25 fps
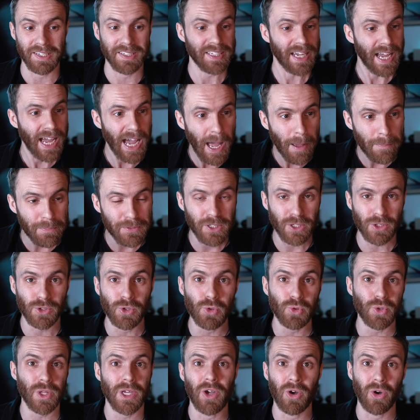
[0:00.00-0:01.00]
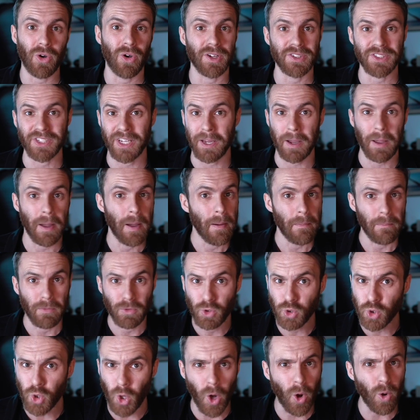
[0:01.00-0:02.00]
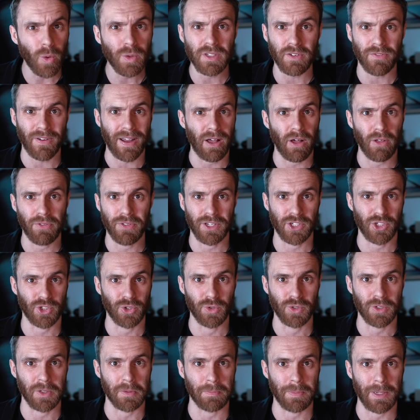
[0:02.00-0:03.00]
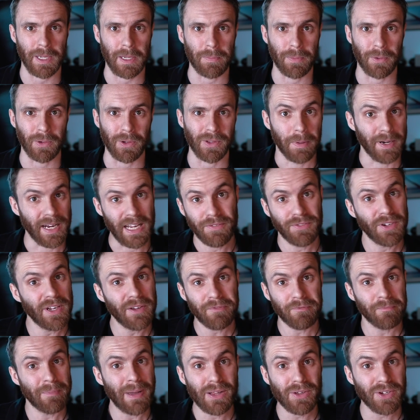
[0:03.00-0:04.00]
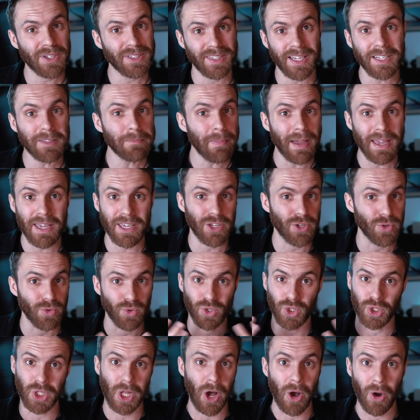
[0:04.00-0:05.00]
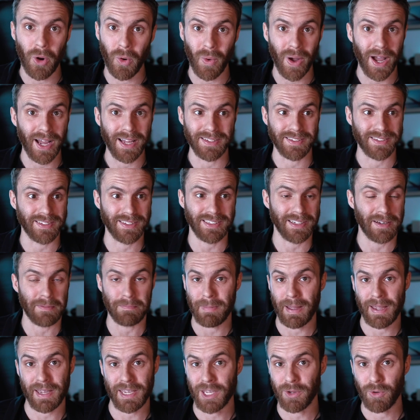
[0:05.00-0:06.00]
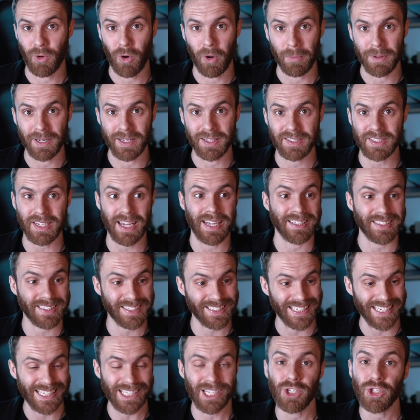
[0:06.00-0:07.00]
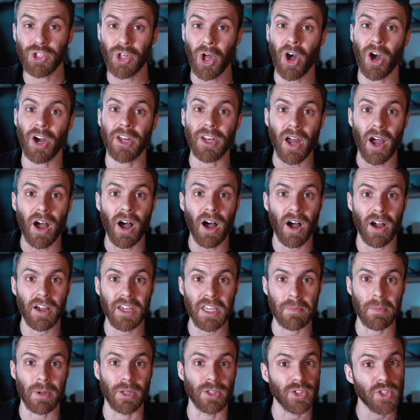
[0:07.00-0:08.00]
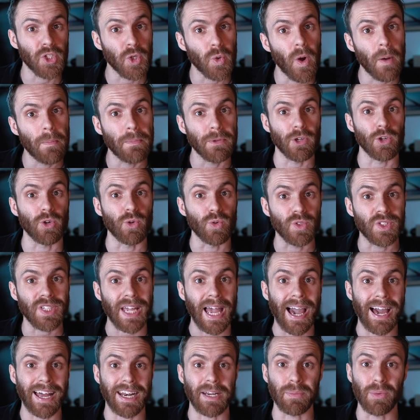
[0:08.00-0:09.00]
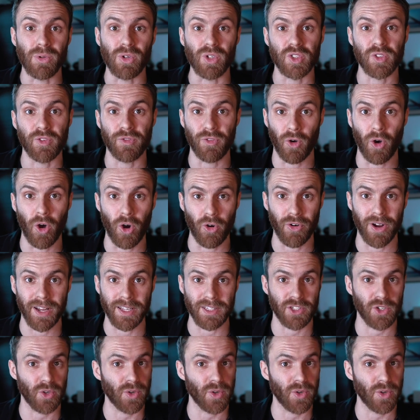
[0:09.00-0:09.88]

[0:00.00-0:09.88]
These are absolutely causing loads of health issues in people. But even if milk did make you glow and didn't make you obese, it's still not an argument to abuse animals for it.